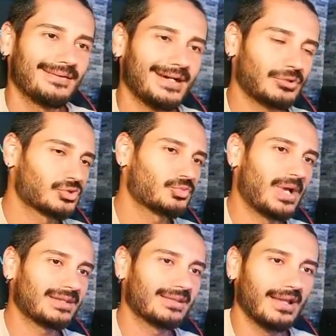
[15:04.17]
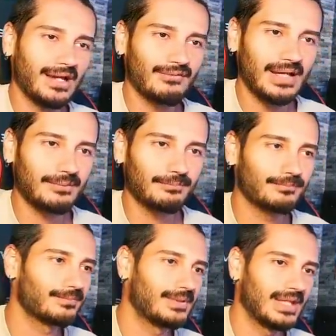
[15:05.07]
I just went live
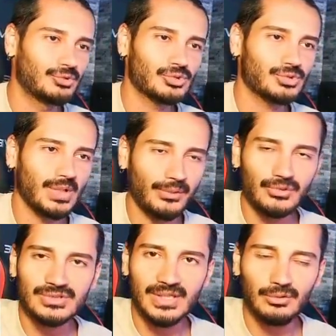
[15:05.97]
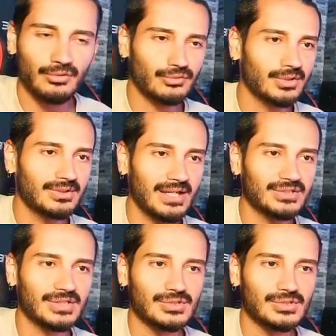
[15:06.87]
and they just announced they nerfed the dungeon.